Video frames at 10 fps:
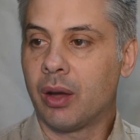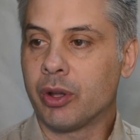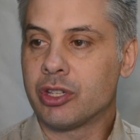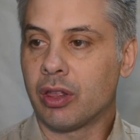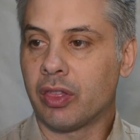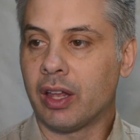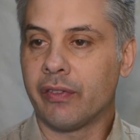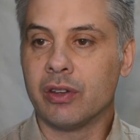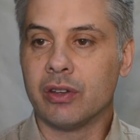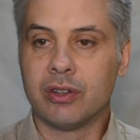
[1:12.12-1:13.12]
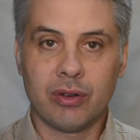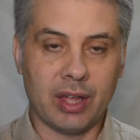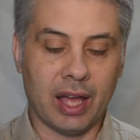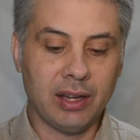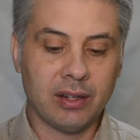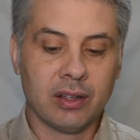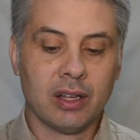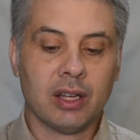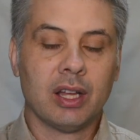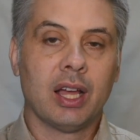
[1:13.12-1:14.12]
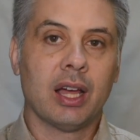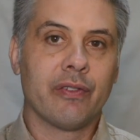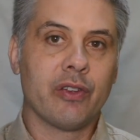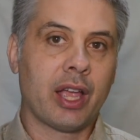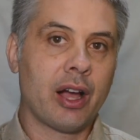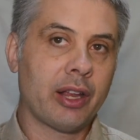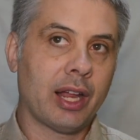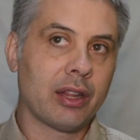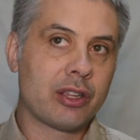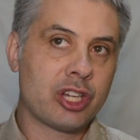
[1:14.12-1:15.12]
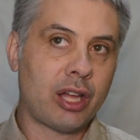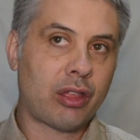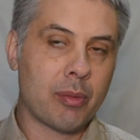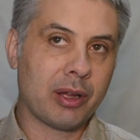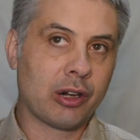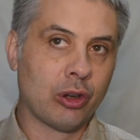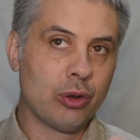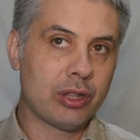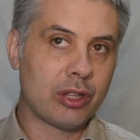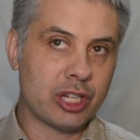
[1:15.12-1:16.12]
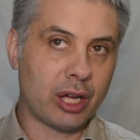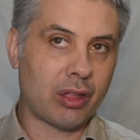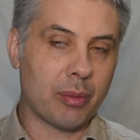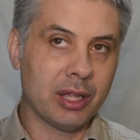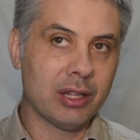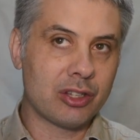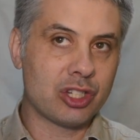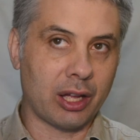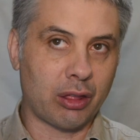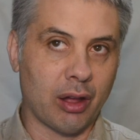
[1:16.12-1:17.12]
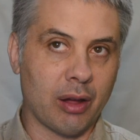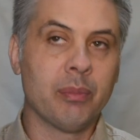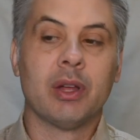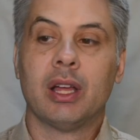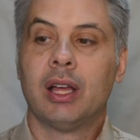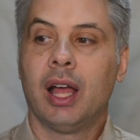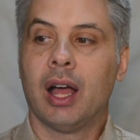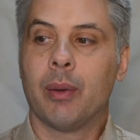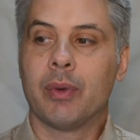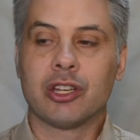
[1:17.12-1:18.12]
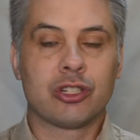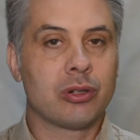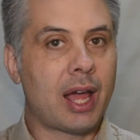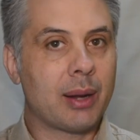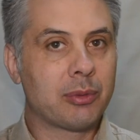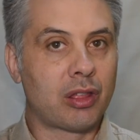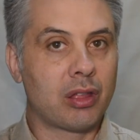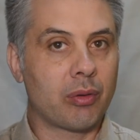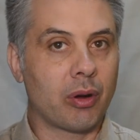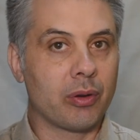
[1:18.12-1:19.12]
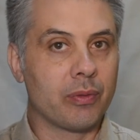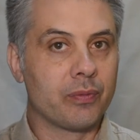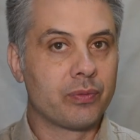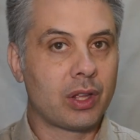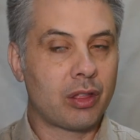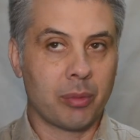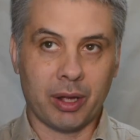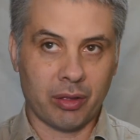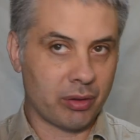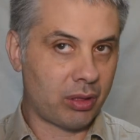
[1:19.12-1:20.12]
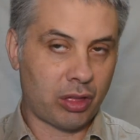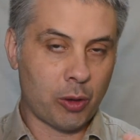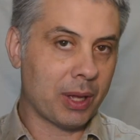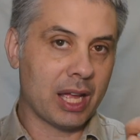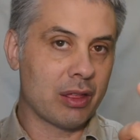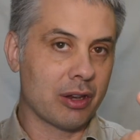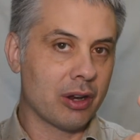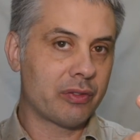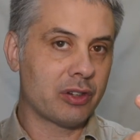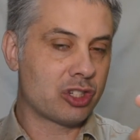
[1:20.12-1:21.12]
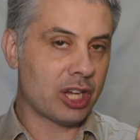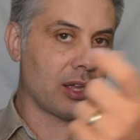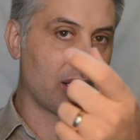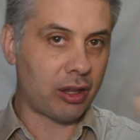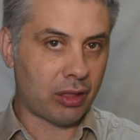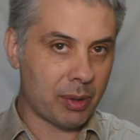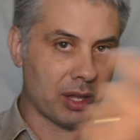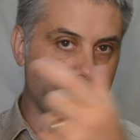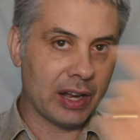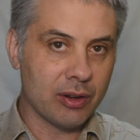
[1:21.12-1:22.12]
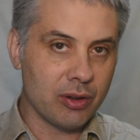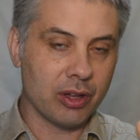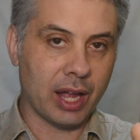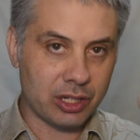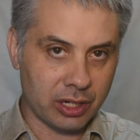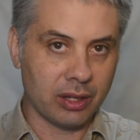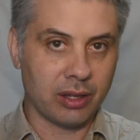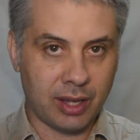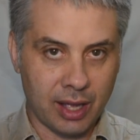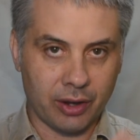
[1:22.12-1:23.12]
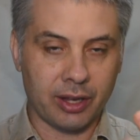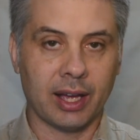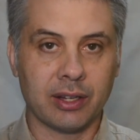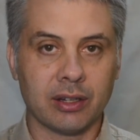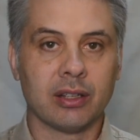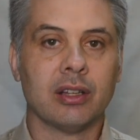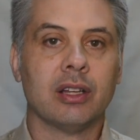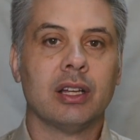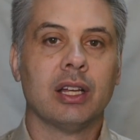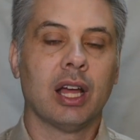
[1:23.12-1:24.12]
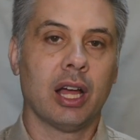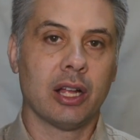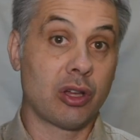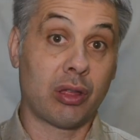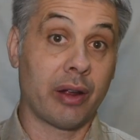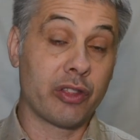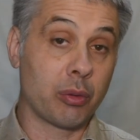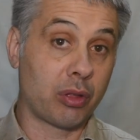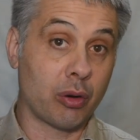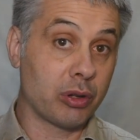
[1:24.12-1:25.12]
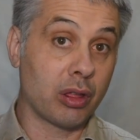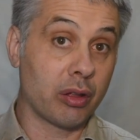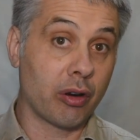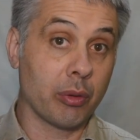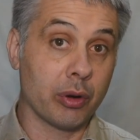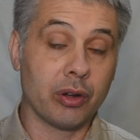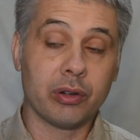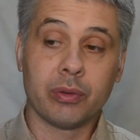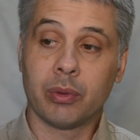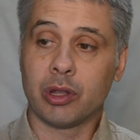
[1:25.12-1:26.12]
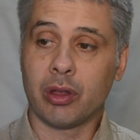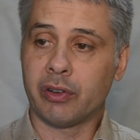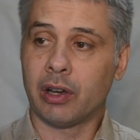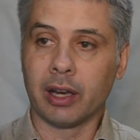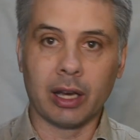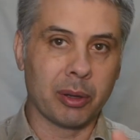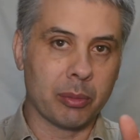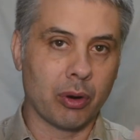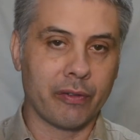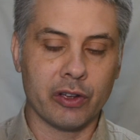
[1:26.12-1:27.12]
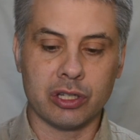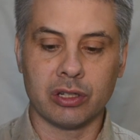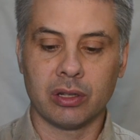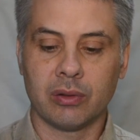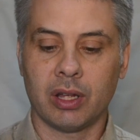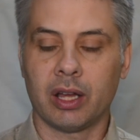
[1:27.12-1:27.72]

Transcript: which is that if you do that, and if you calculate a checksum including the checksum in the checksum, it should add up to 0. So it makes it super easy. You don't have to check against some other value. You can actually calculate it and just see if the result is 0 or not, which is often a little bit more efficient